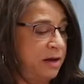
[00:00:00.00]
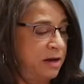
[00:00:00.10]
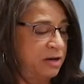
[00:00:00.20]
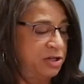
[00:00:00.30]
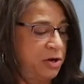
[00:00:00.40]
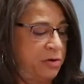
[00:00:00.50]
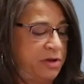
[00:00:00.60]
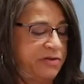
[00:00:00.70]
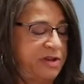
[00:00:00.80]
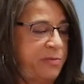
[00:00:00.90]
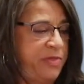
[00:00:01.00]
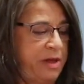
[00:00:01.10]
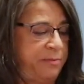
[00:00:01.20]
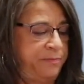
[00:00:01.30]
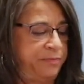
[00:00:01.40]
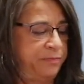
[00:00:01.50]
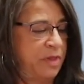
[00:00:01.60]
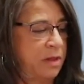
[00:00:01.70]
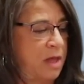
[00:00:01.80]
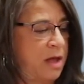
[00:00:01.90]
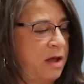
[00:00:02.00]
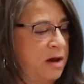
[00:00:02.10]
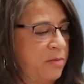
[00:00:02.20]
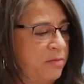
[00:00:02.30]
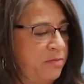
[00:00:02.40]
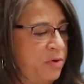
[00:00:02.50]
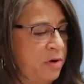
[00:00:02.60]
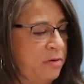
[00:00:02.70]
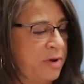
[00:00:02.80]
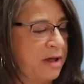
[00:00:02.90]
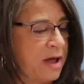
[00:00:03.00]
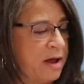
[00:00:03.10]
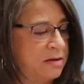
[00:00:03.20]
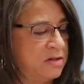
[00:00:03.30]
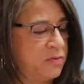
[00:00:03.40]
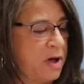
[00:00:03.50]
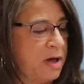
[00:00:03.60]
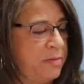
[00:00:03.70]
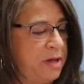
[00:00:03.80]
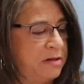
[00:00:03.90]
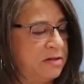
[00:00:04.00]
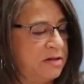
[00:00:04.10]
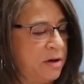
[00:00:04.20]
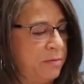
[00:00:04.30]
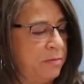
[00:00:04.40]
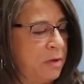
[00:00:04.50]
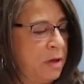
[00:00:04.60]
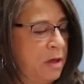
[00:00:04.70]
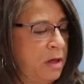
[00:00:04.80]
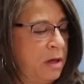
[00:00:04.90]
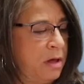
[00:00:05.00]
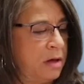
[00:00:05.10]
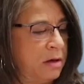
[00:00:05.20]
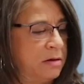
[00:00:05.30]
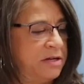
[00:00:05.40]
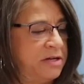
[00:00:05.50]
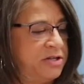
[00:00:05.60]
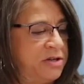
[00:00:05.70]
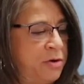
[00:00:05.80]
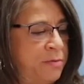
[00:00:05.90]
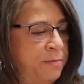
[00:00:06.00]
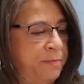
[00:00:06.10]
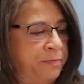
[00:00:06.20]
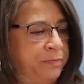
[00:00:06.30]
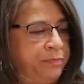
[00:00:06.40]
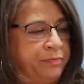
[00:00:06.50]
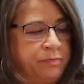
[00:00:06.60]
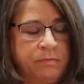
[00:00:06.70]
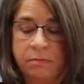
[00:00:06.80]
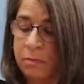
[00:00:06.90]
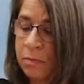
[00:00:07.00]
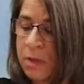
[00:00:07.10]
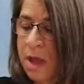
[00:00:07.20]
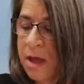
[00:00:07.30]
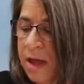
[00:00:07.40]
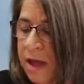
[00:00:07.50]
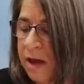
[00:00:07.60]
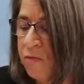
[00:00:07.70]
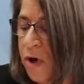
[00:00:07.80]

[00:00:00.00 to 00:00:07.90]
I'm going to show you something. I'm going to put my cotton swab in some dish soap and